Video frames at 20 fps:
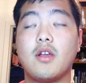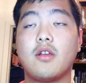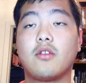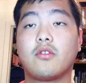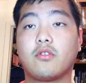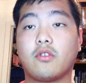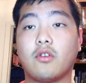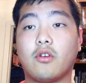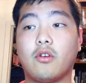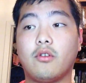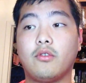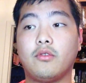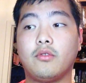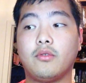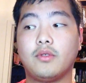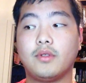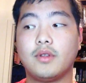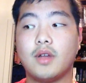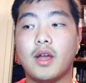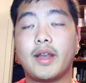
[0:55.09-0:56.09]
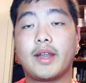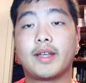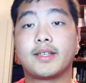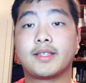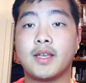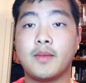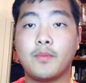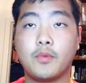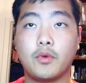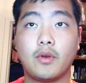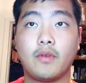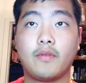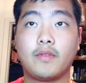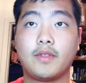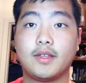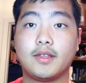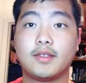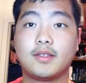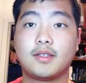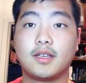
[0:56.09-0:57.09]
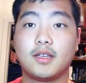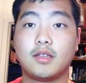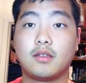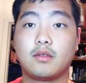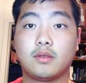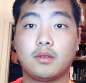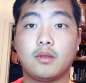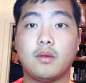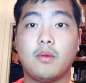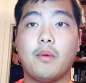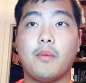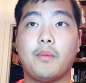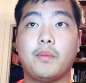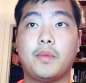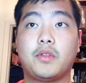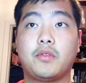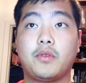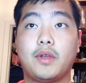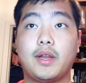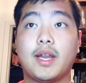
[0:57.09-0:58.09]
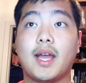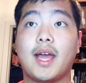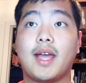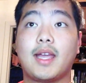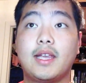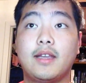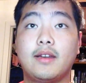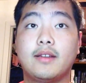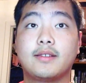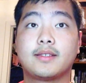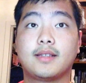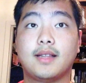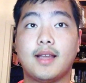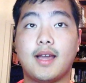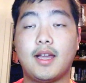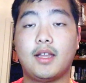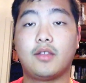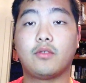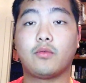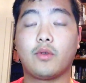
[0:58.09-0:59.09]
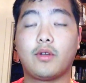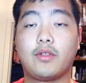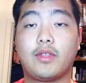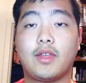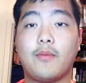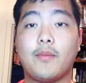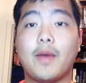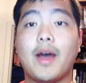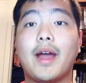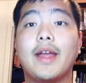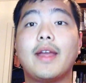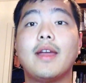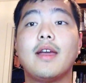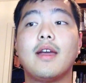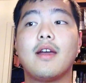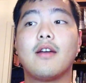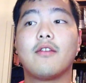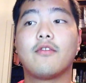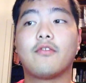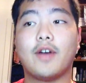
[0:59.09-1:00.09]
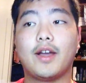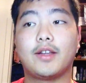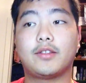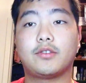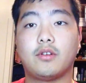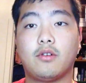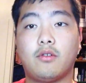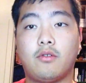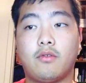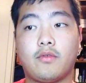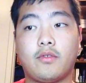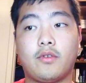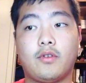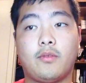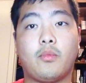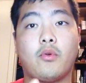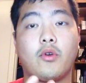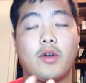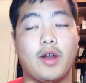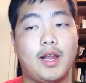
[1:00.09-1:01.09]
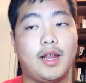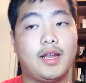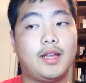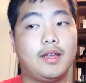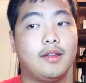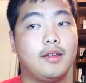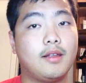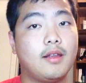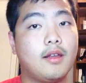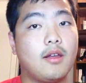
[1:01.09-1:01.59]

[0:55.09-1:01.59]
So an example of this is between hyenas and lions, where they might fight over prey